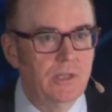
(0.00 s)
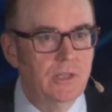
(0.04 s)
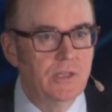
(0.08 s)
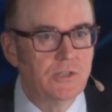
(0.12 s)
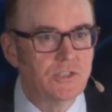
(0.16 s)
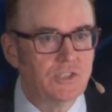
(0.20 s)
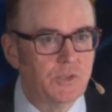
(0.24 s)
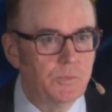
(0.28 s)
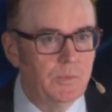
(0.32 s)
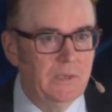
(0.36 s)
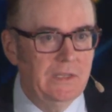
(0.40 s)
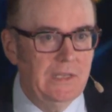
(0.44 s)

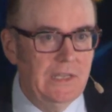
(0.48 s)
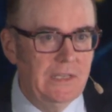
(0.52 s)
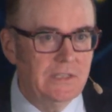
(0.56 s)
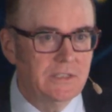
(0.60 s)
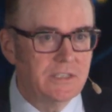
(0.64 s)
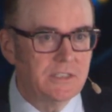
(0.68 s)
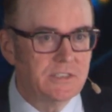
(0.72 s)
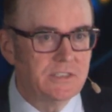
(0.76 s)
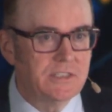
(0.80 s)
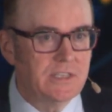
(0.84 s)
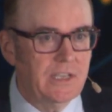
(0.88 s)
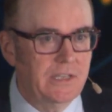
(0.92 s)
so we need to
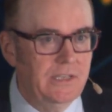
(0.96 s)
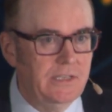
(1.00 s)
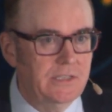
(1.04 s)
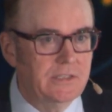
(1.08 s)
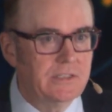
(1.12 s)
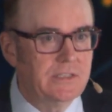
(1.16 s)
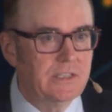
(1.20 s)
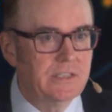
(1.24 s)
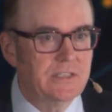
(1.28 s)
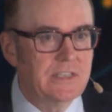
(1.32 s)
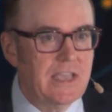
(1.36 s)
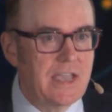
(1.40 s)
take
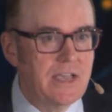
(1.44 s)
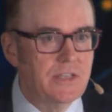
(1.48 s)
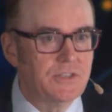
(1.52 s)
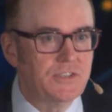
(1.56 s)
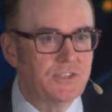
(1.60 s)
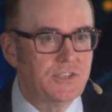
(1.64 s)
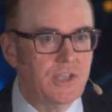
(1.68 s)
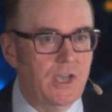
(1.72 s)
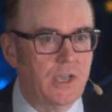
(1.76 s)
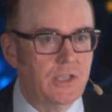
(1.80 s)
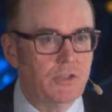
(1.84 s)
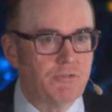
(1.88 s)
the
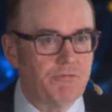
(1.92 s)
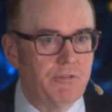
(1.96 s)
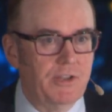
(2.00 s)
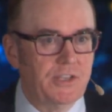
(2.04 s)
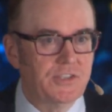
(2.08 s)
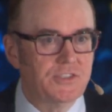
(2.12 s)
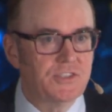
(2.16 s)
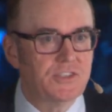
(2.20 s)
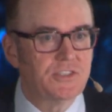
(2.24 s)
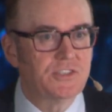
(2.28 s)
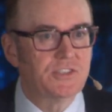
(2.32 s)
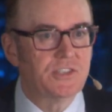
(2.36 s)
downside
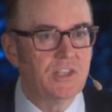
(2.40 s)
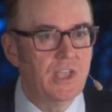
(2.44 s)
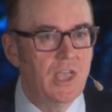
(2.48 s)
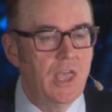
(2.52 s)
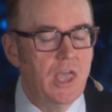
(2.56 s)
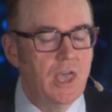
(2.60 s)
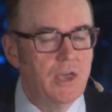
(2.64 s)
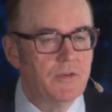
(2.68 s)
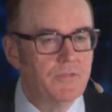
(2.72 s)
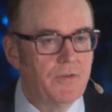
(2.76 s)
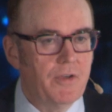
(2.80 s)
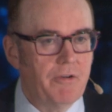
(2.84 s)
risks
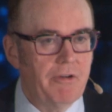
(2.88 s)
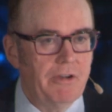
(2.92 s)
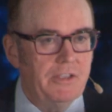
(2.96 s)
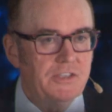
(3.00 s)
very